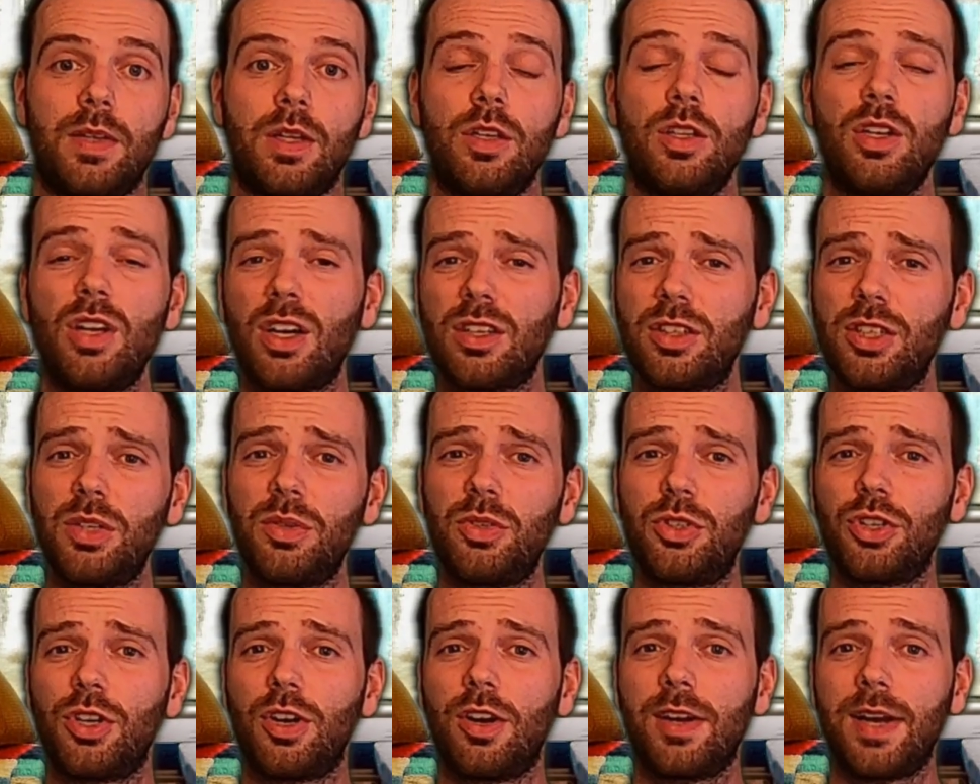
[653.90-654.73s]
Not too
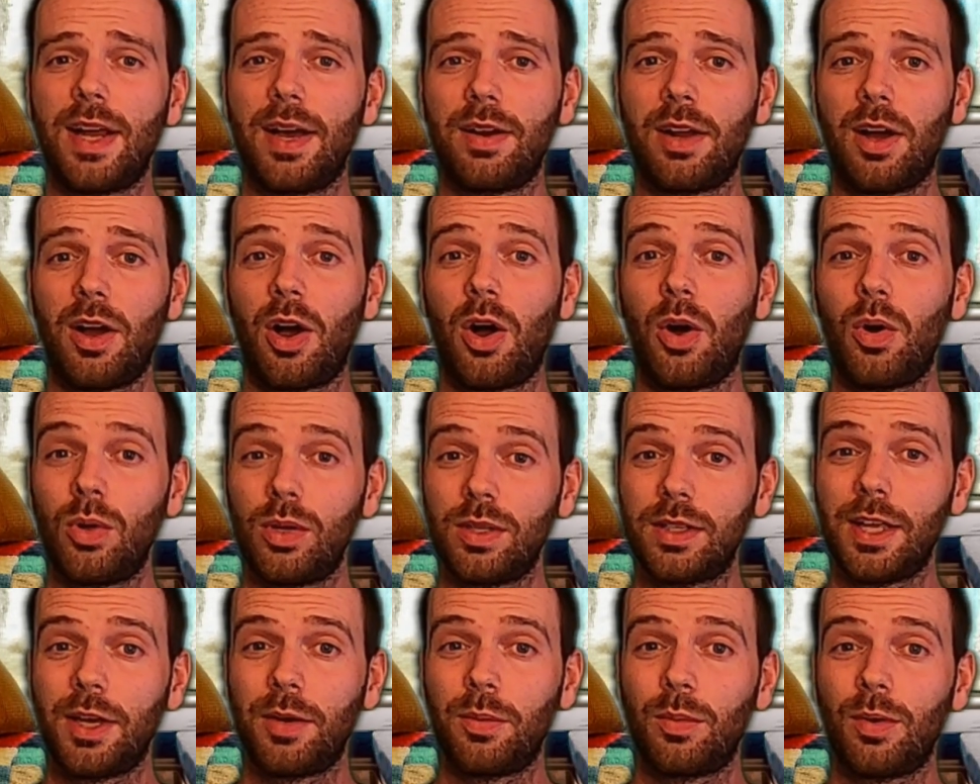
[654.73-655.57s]
sure on how the
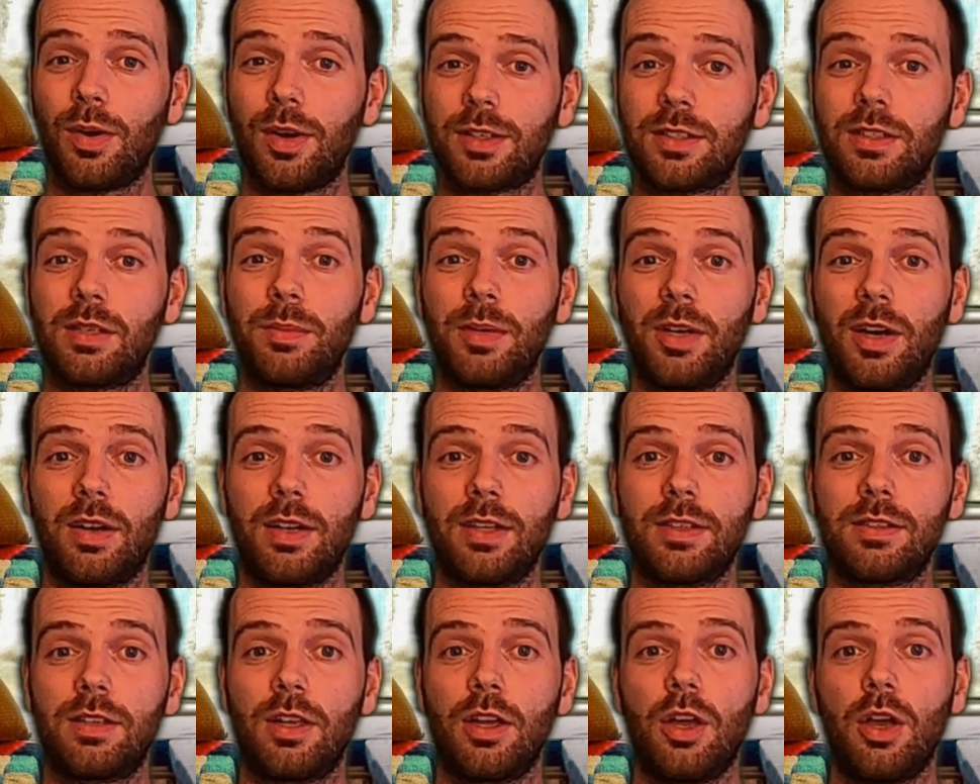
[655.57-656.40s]
whole thing works, to be
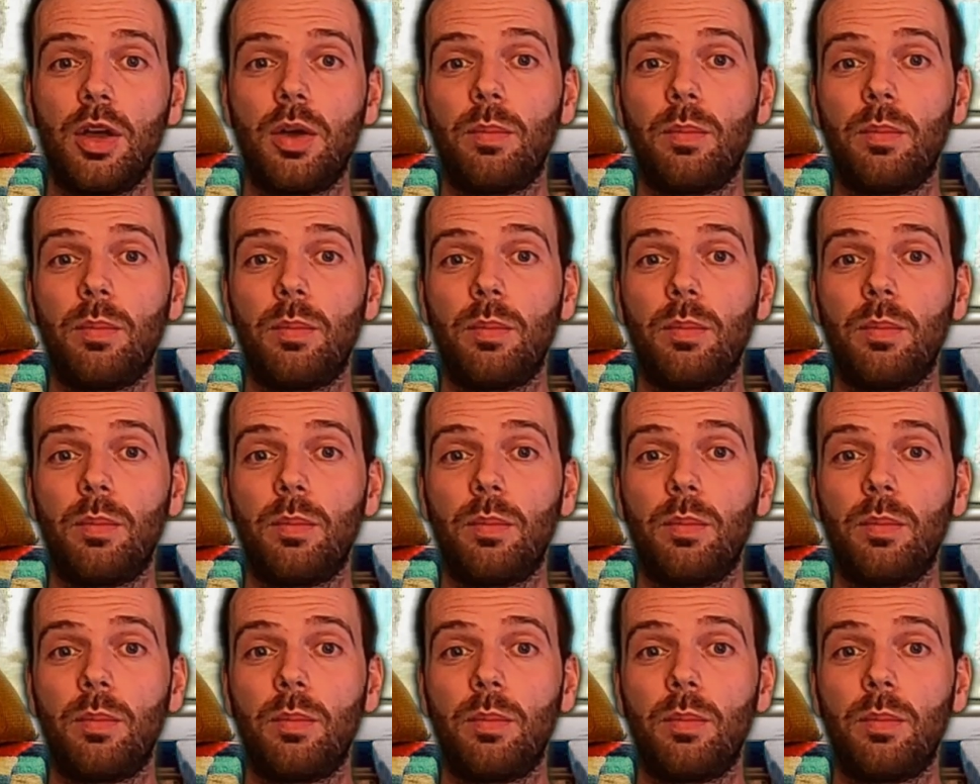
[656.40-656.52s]
honest,